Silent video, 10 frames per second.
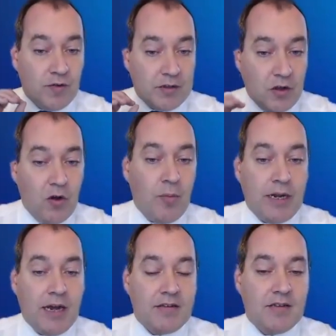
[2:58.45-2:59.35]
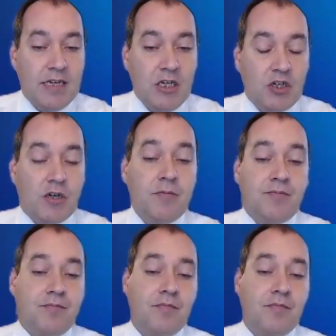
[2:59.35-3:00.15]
to that urbanized nature